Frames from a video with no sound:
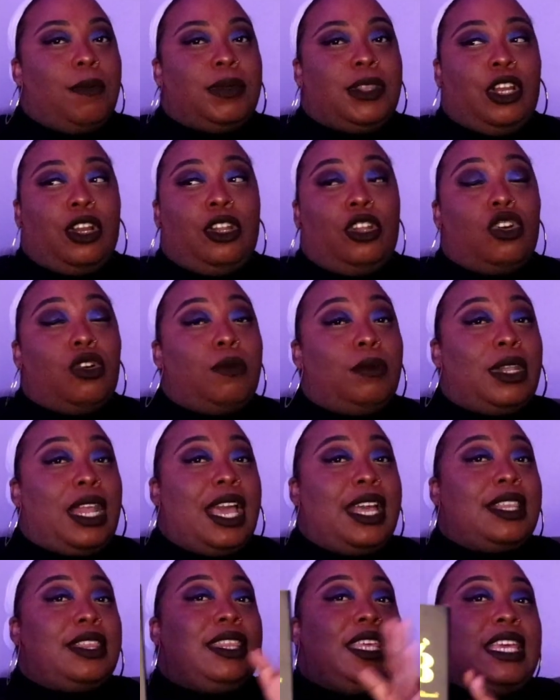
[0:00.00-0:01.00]
They're a little,
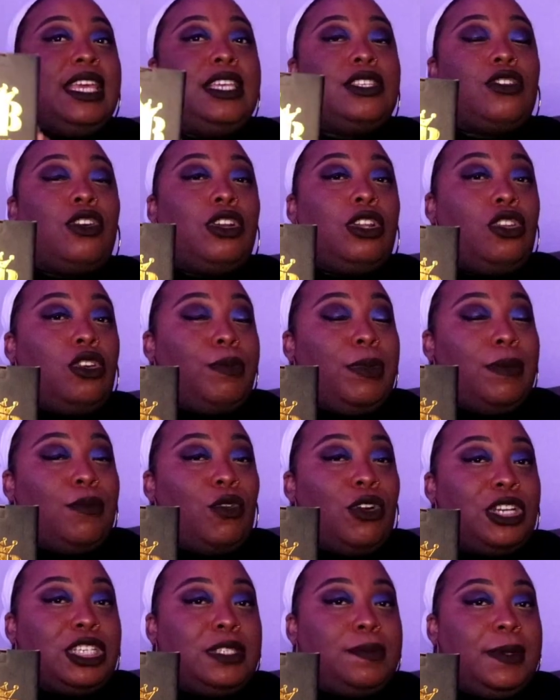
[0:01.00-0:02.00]
like, these are a little
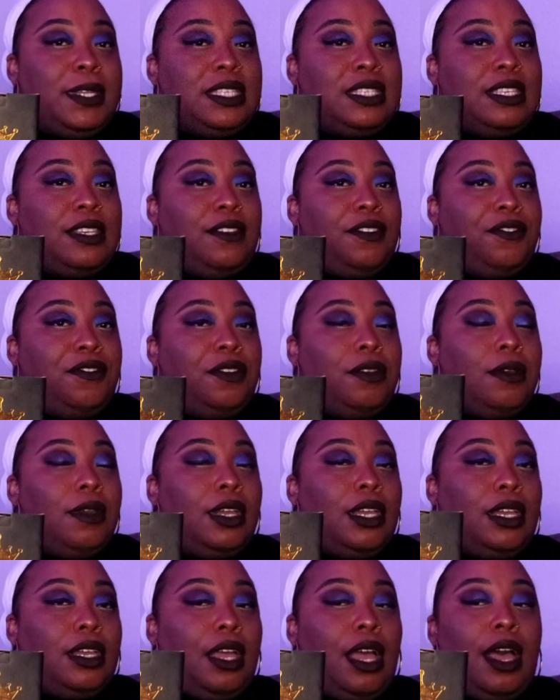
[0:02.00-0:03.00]
bit more expensive,